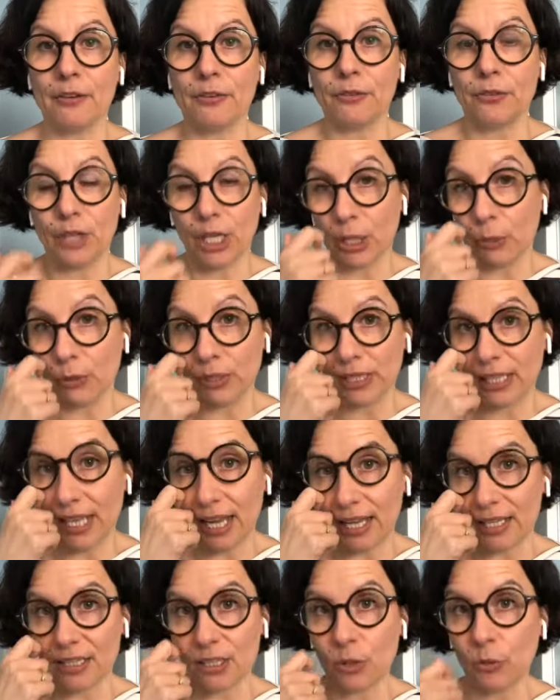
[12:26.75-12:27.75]
frequently
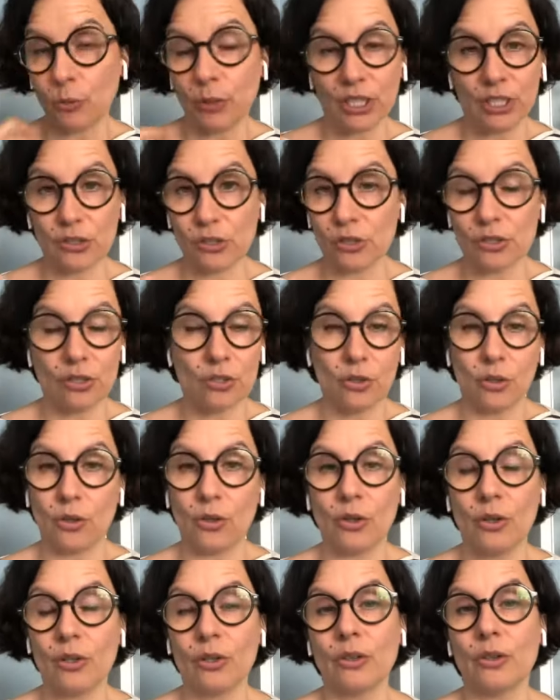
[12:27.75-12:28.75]
asked questions
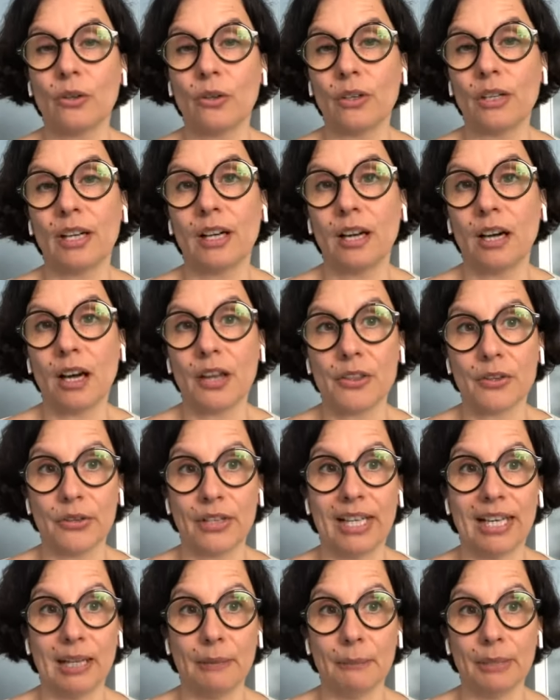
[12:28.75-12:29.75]
or other
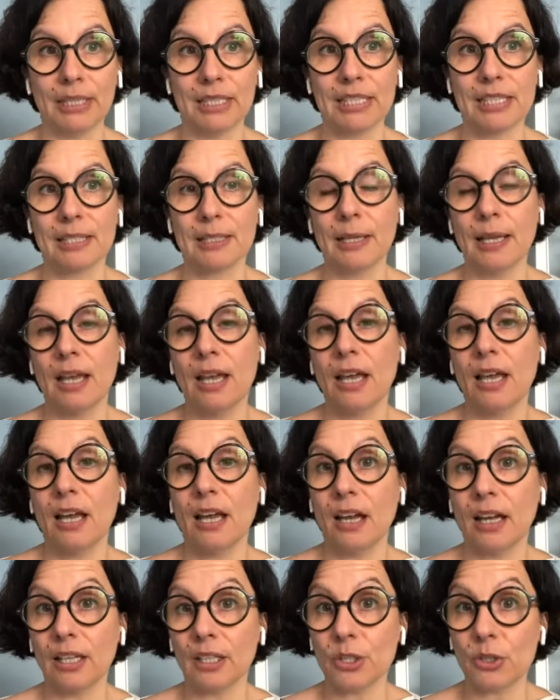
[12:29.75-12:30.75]
elements
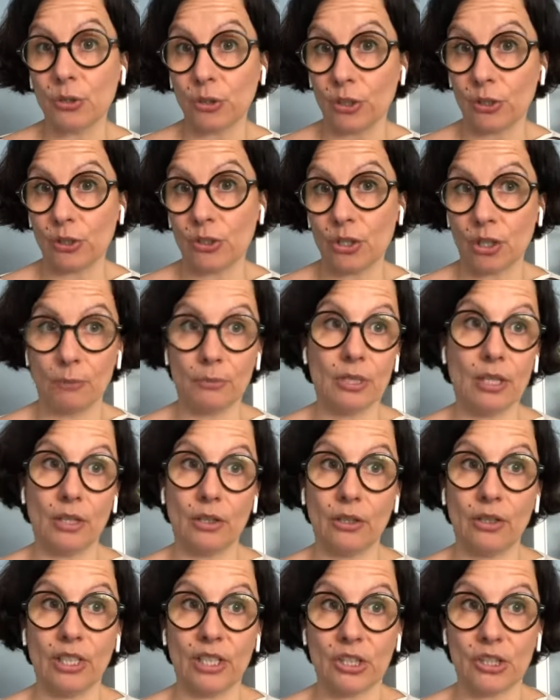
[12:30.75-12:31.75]
to your terms and
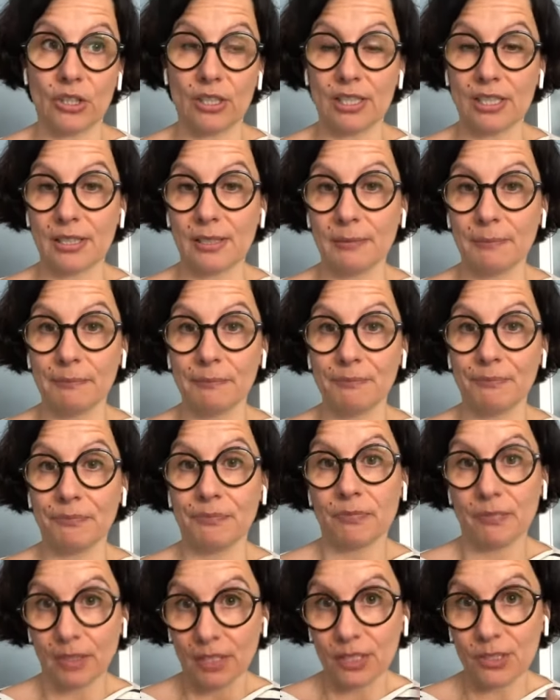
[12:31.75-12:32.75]
conditions
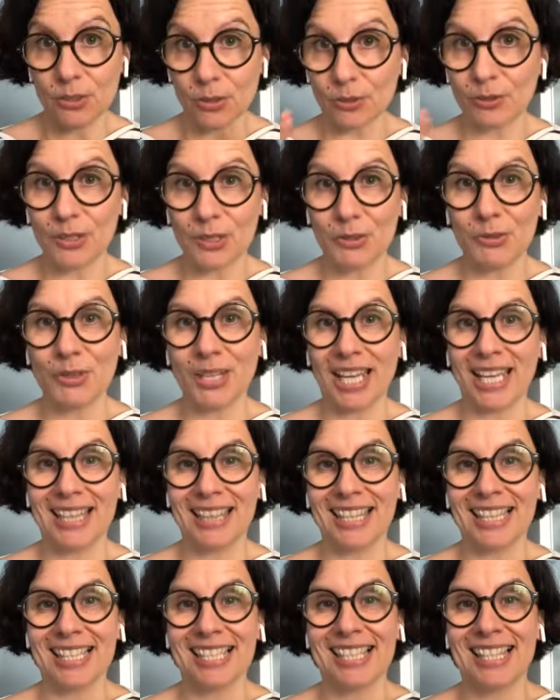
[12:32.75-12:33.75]
to
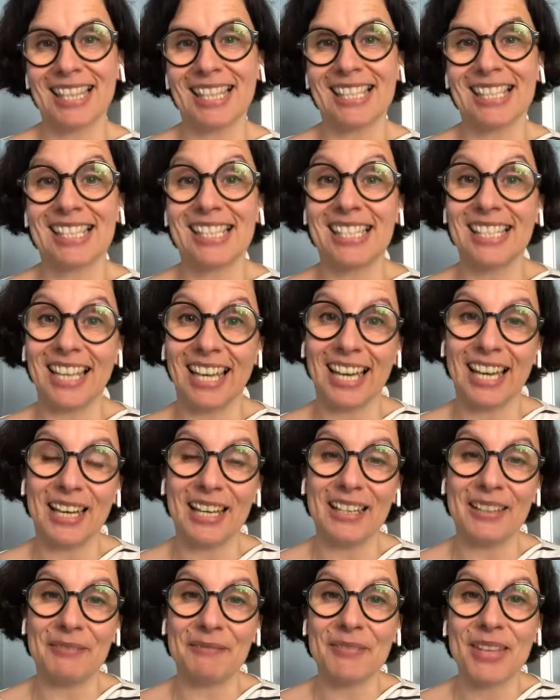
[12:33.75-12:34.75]
create these
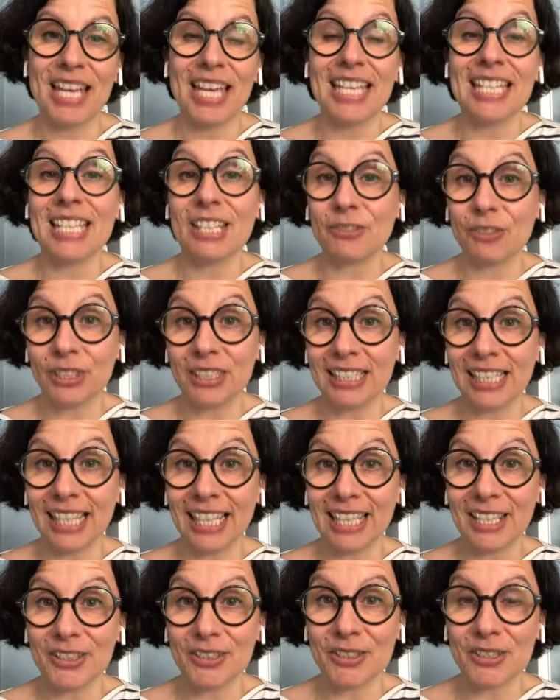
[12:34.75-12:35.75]
different
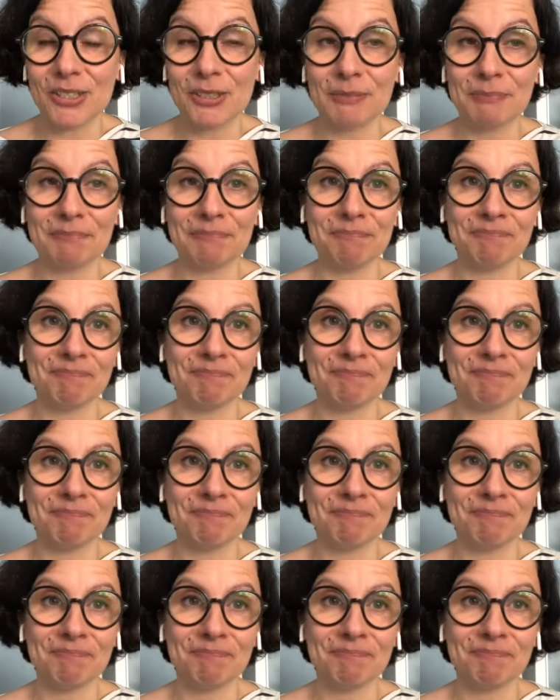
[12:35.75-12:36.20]
layers.